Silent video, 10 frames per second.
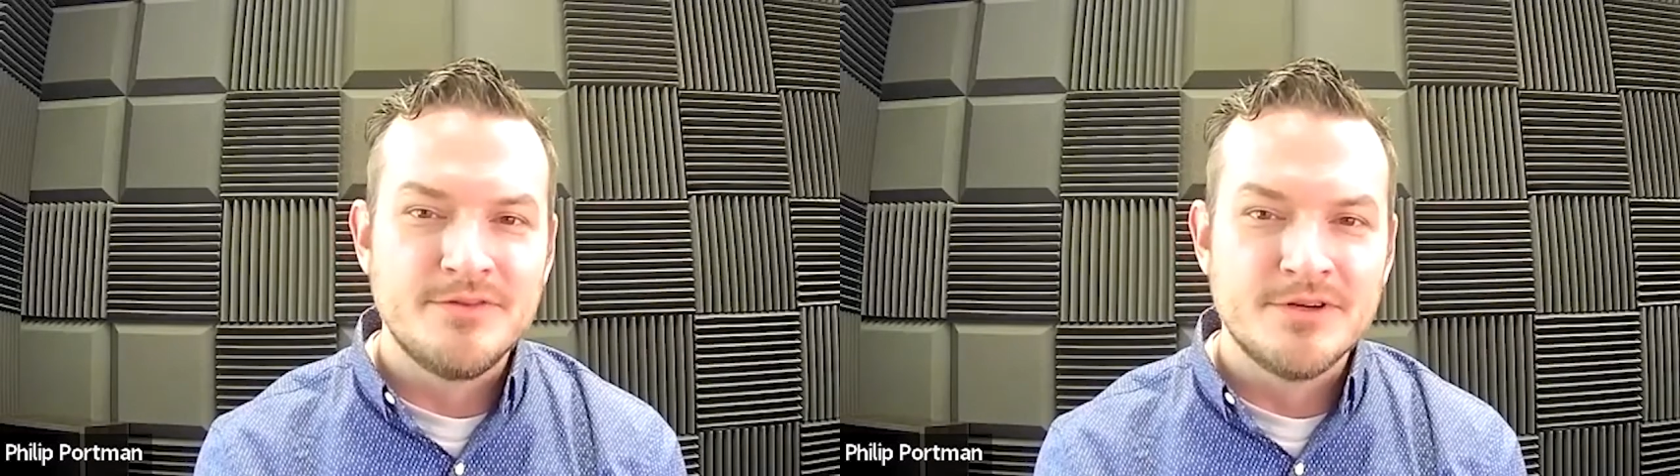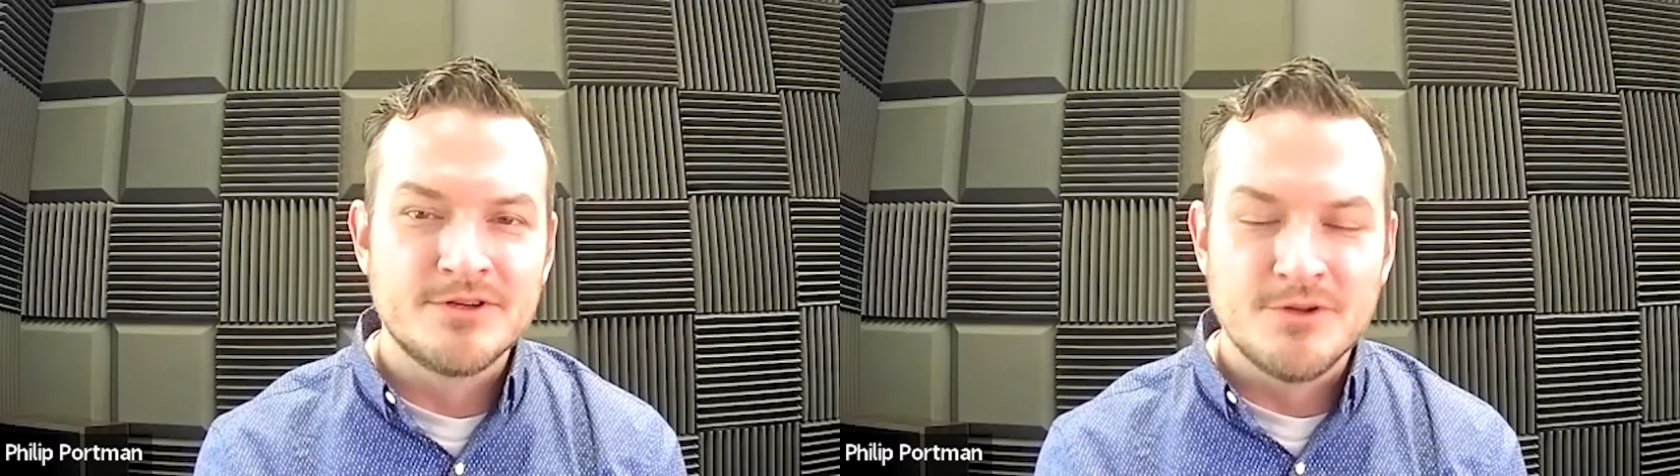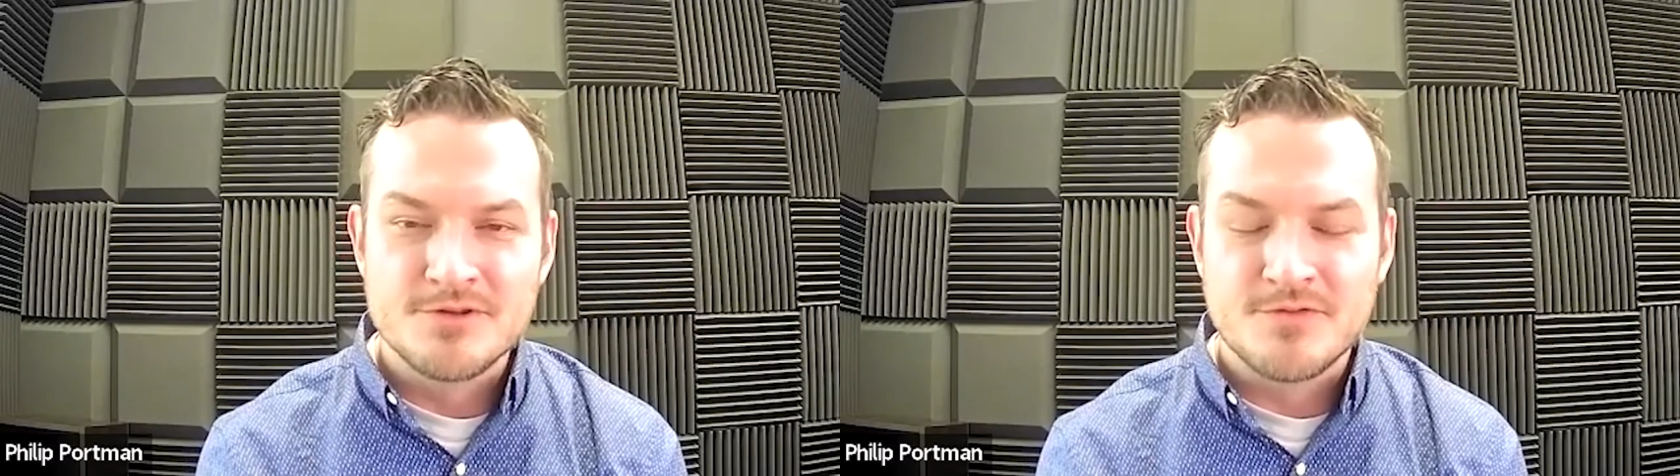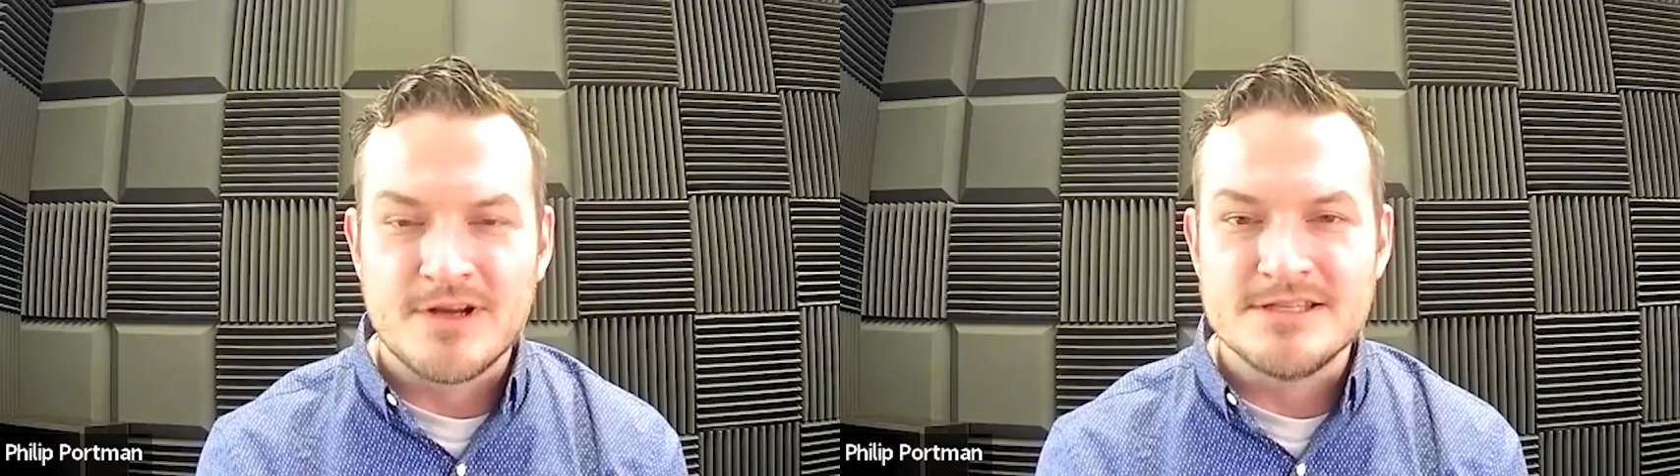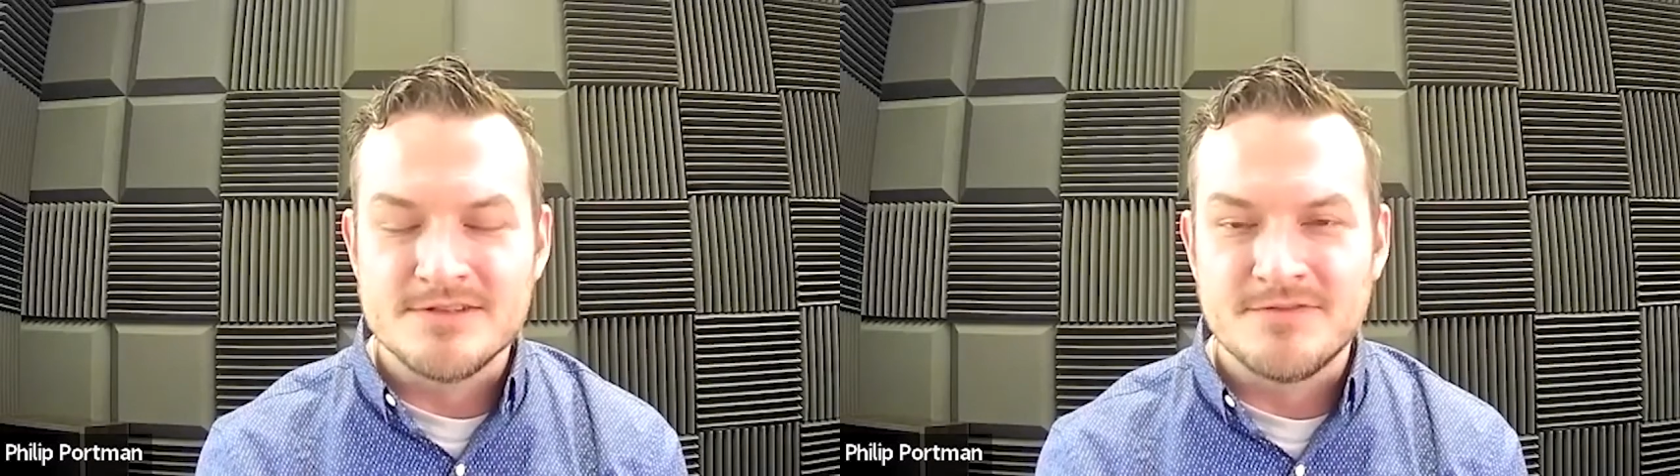your close
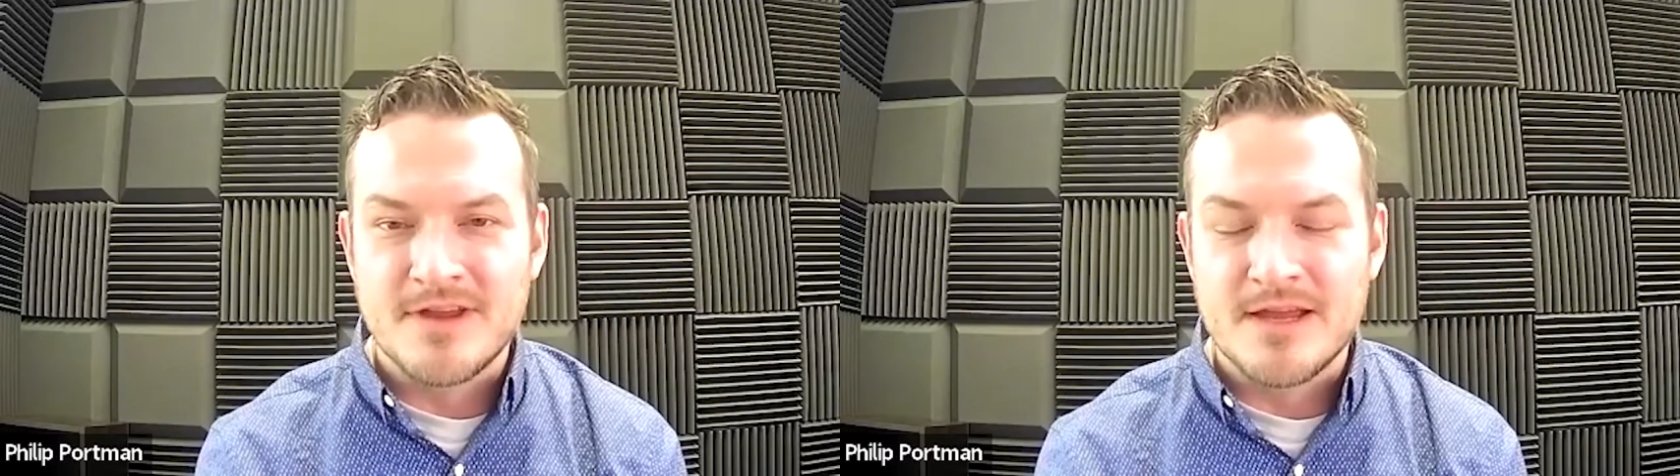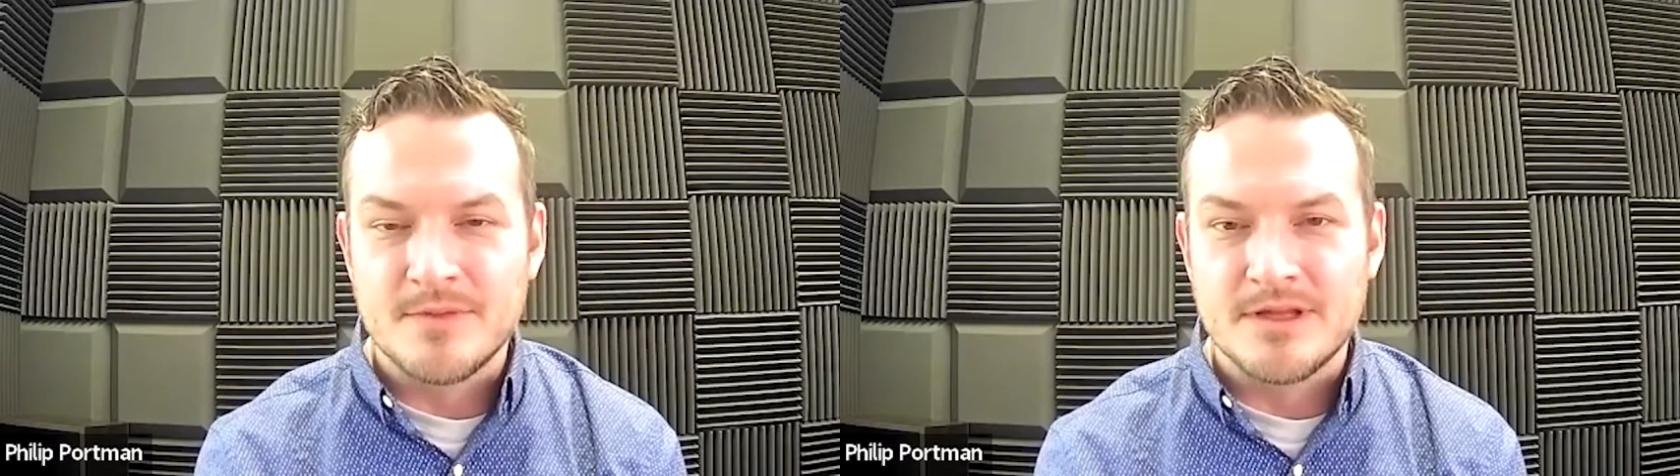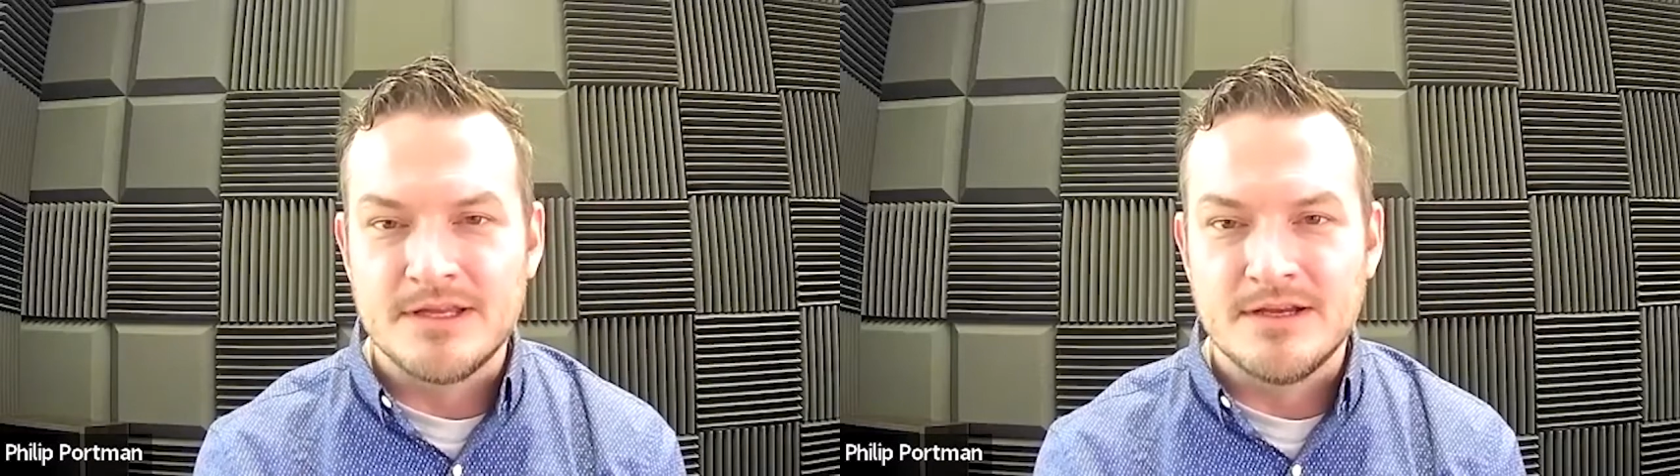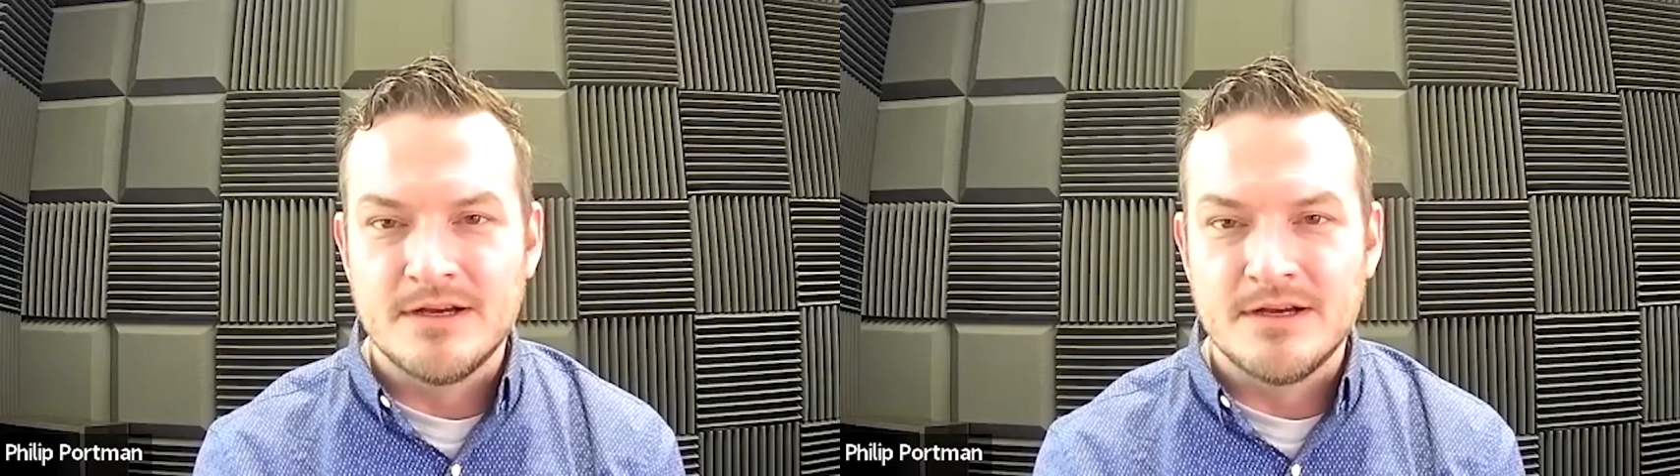friends and family,